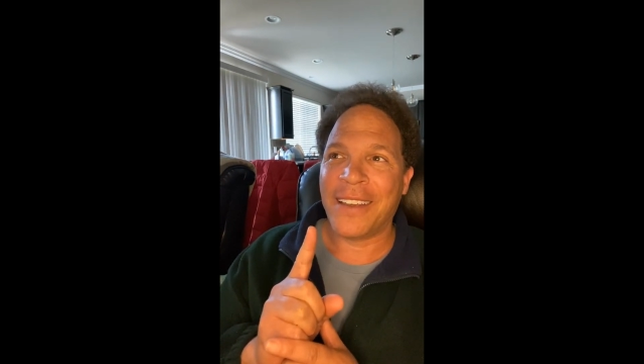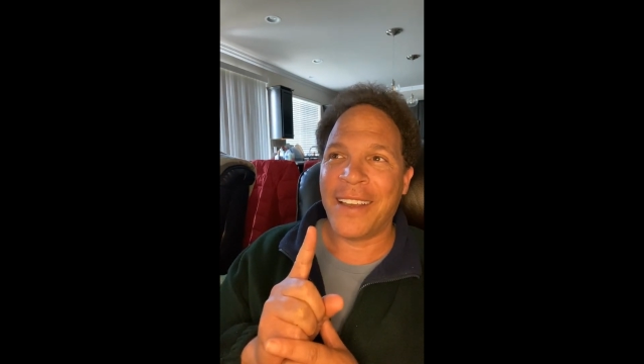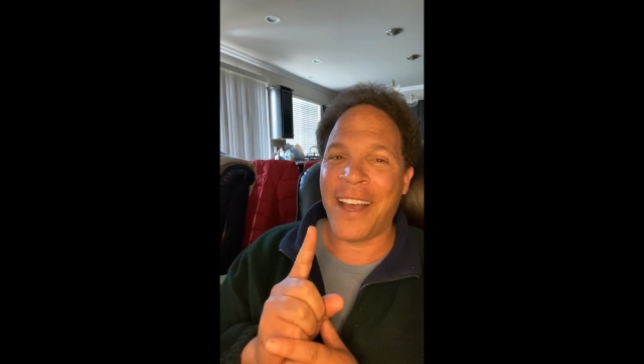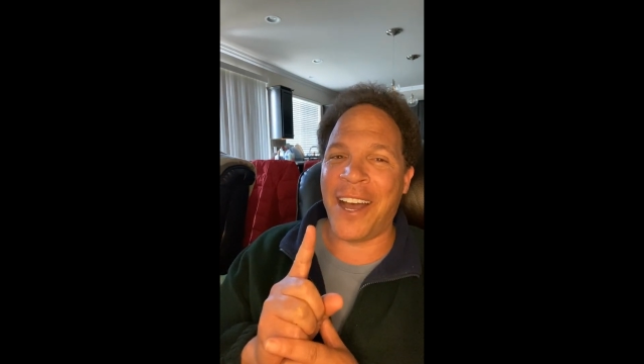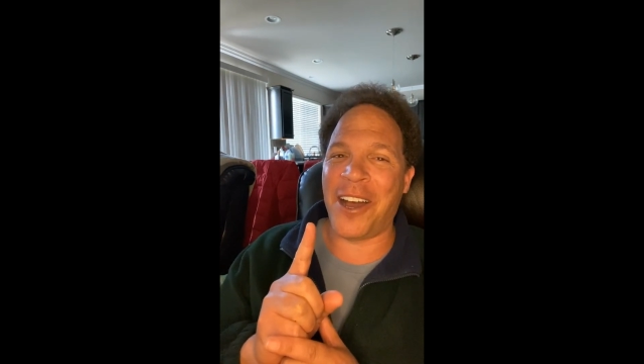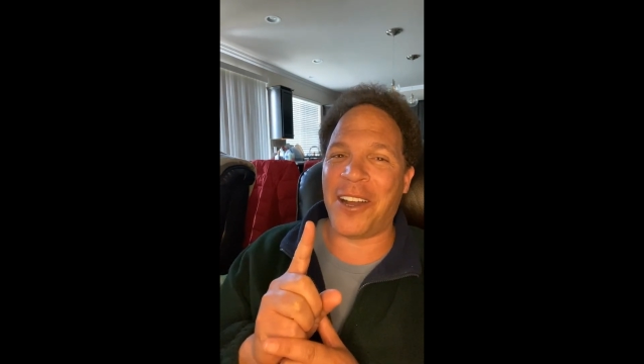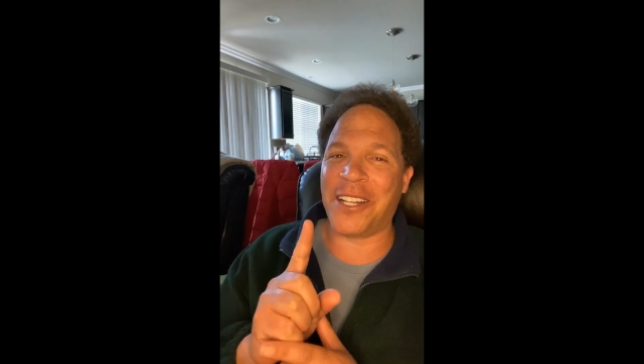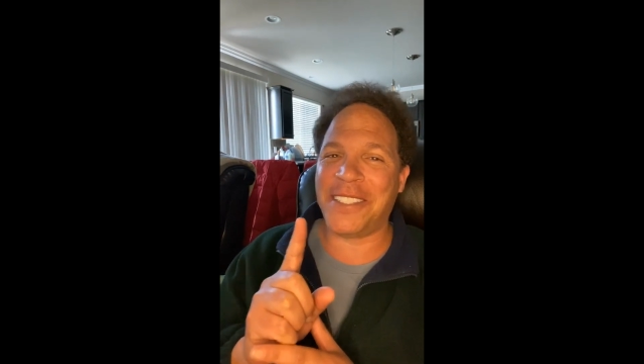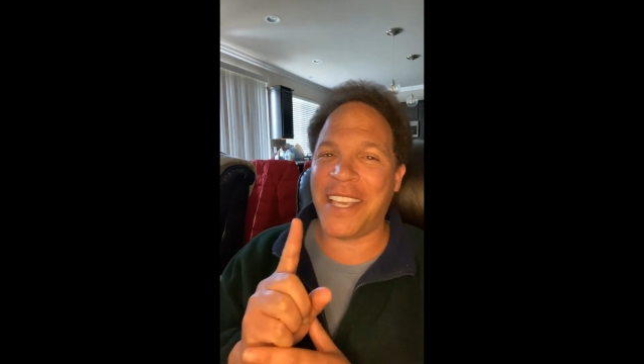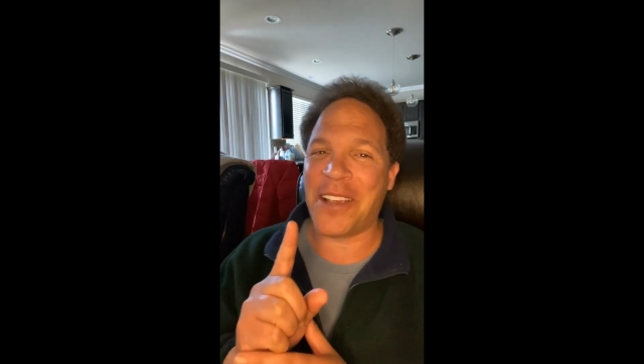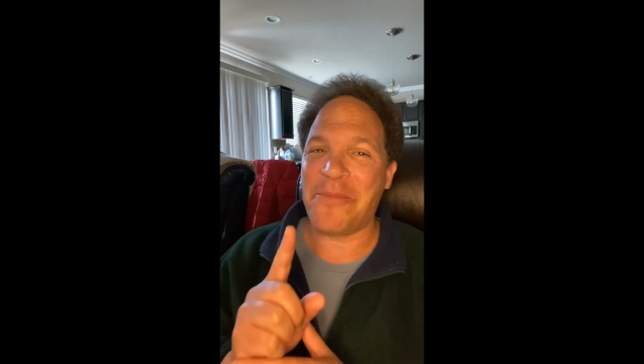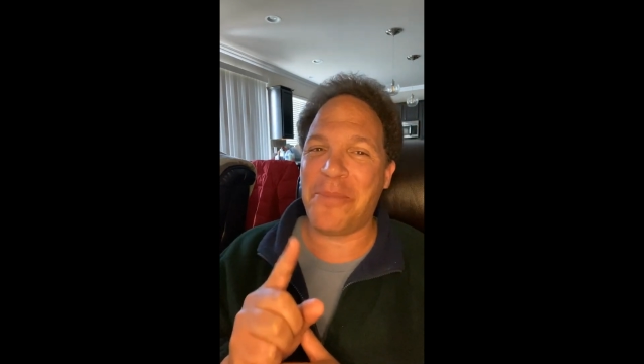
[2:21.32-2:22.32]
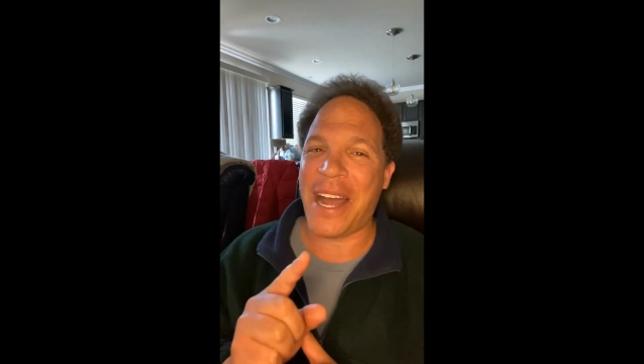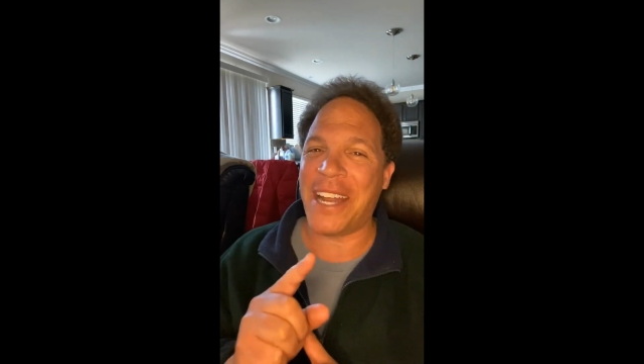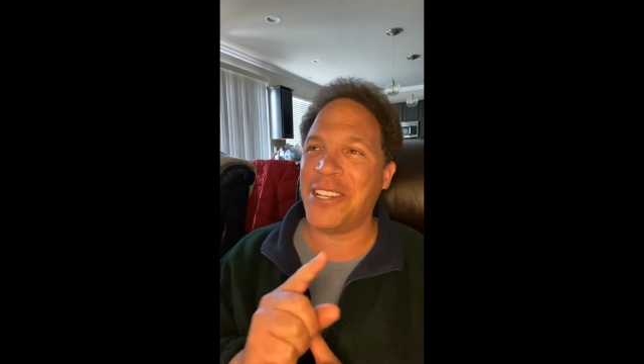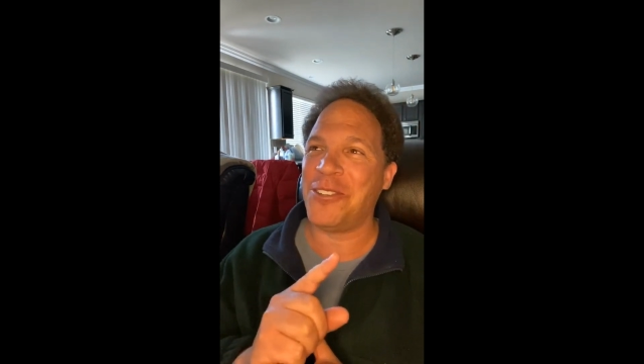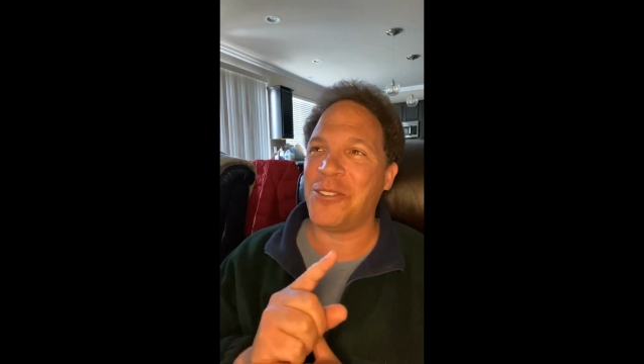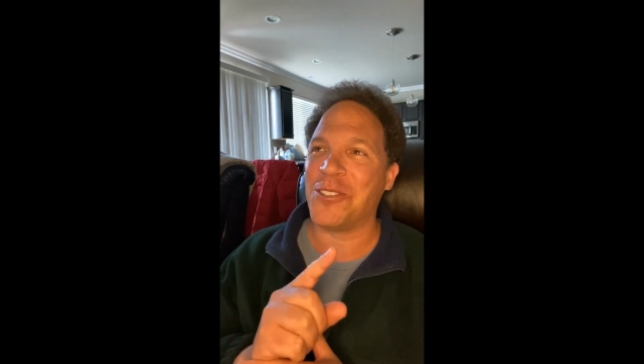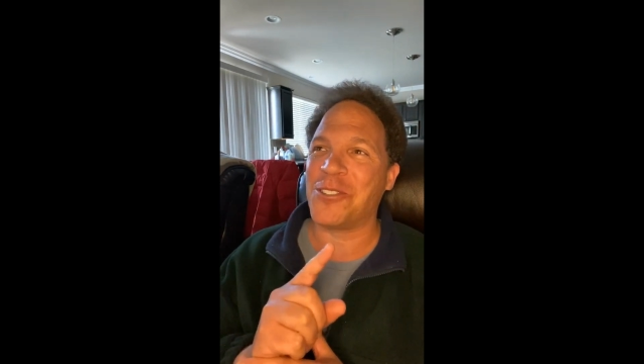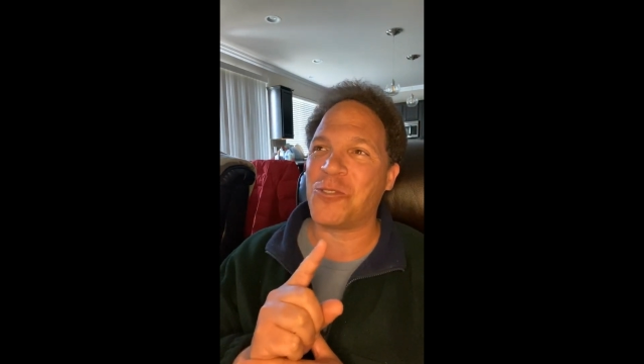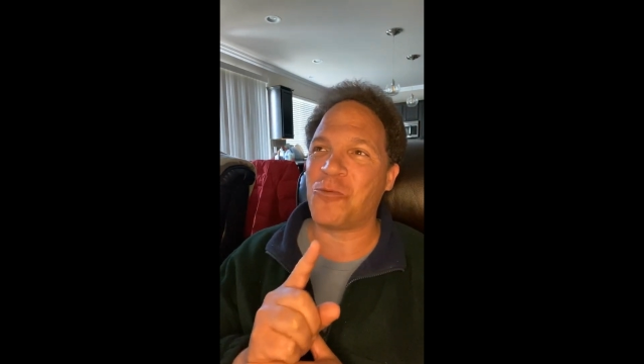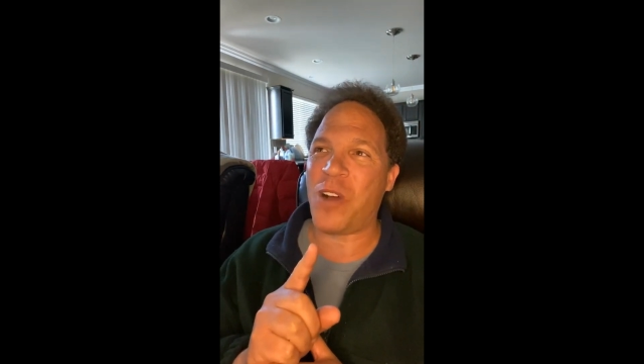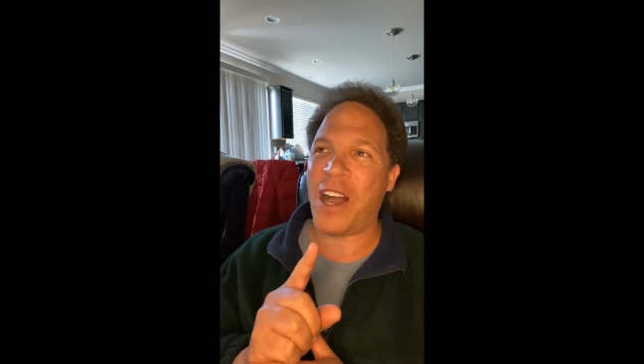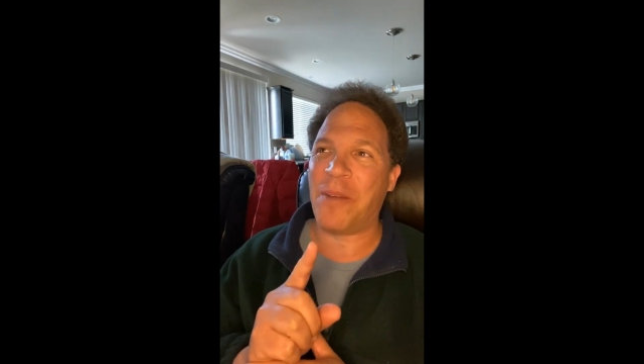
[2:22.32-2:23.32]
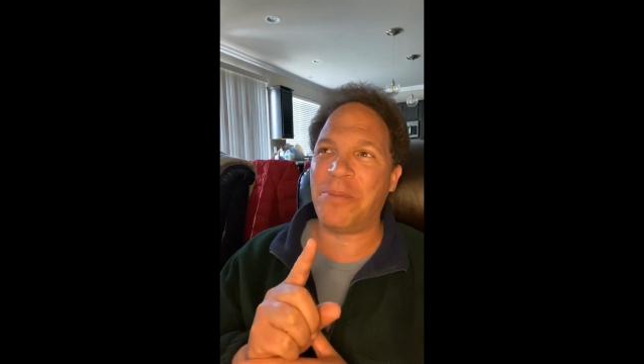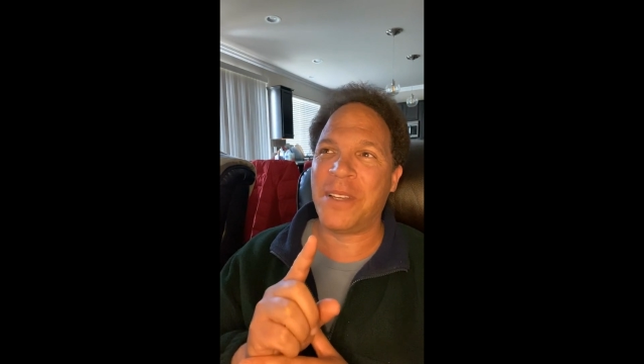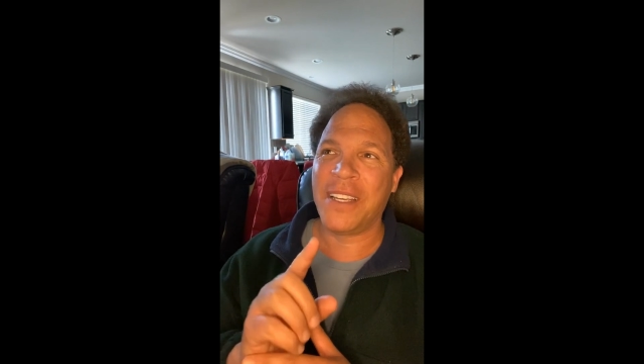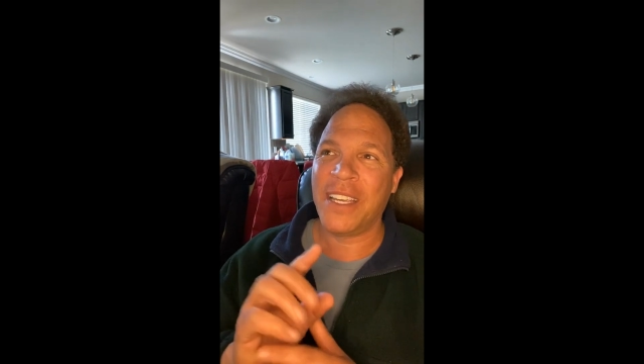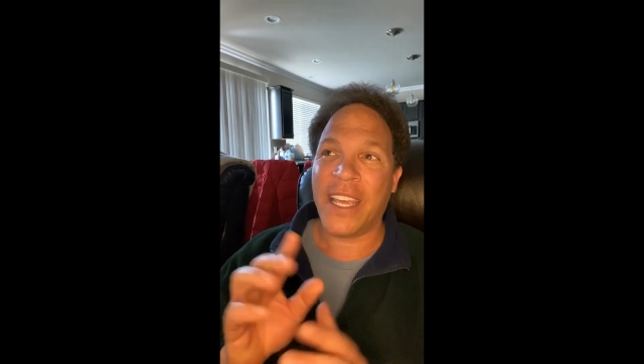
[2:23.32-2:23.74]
how to take a body to the swamp